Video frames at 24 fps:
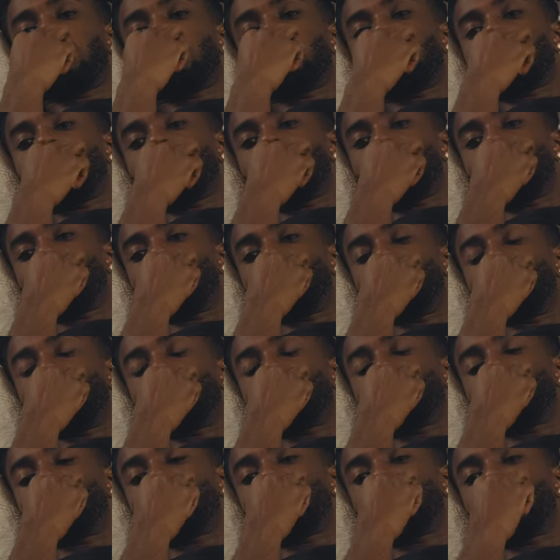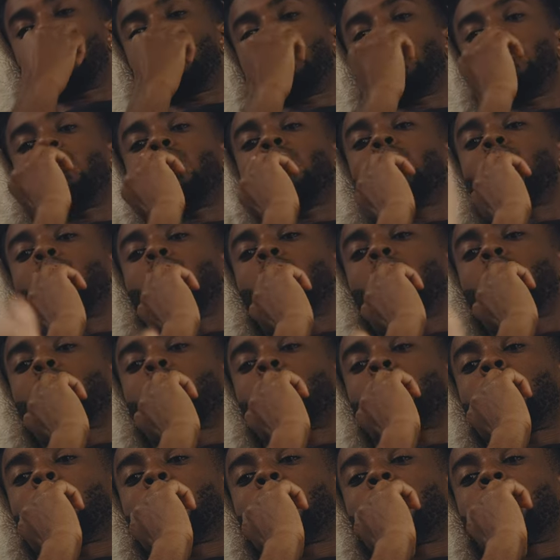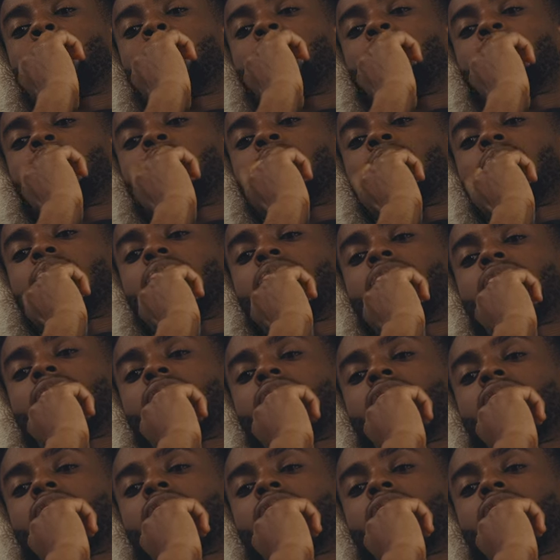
right? Mm. So someone recently passed away.